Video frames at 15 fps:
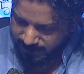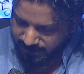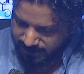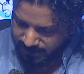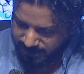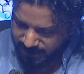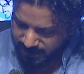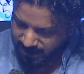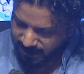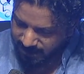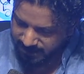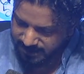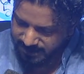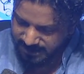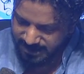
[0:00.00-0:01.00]
There
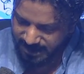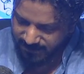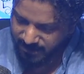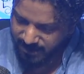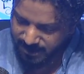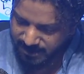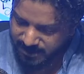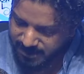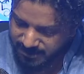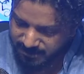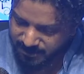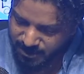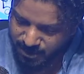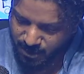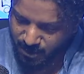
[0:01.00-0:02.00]
are several
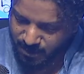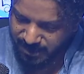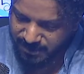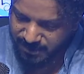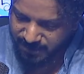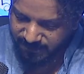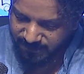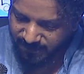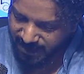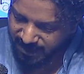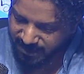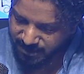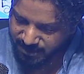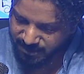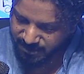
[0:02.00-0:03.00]
stories of
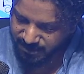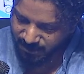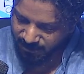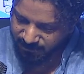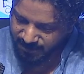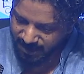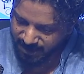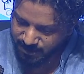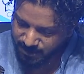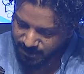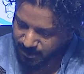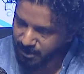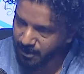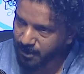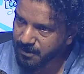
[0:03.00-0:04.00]
violation of
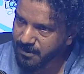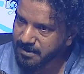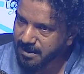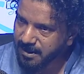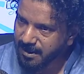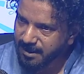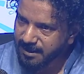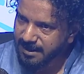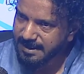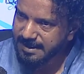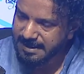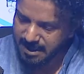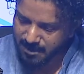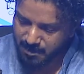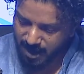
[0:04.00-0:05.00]
natural laws. The
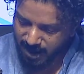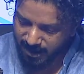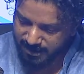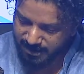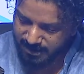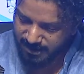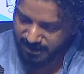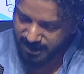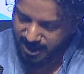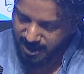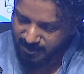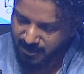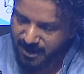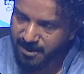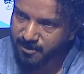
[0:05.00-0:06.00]
sea parts,
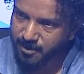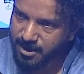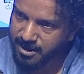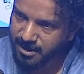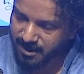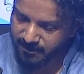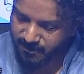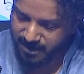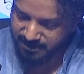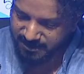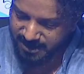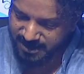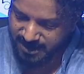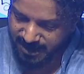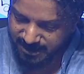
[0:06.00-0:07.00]
men return from
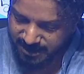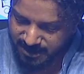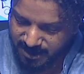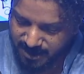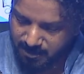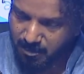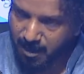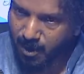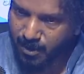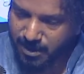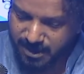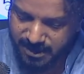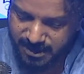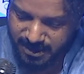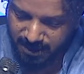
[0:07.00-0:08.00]
the dead,
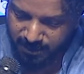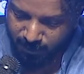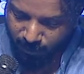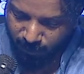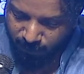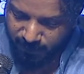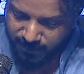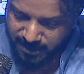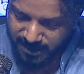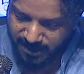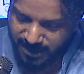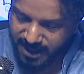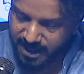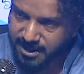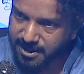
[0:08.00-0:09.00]
mountains are moved,
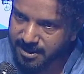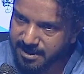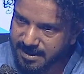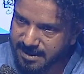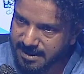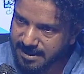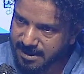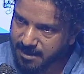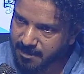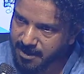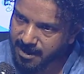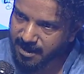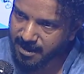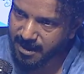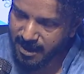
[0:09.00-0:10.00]
nations
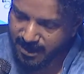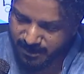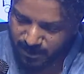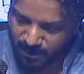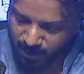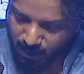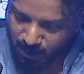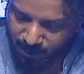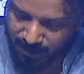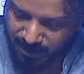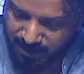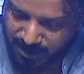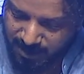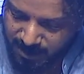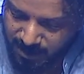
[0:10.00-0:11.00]
disappear, and so on.
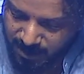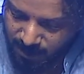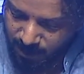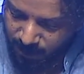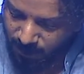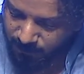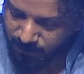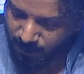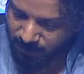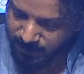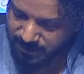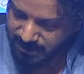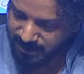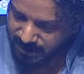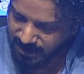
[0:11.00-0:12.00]
Of
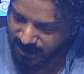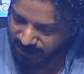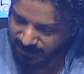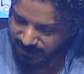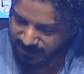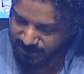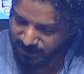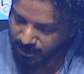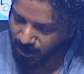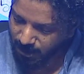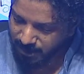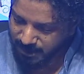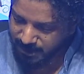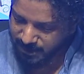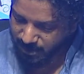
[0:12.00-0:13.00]
course, Gandhi's
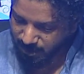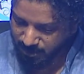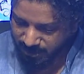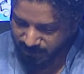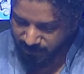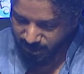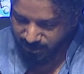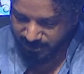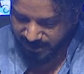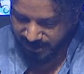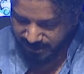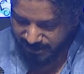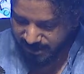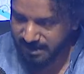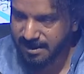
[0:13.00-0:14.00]
God does not perform
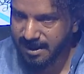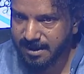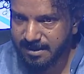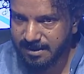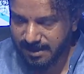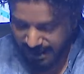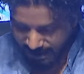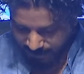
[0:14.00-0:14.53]
miracles, as that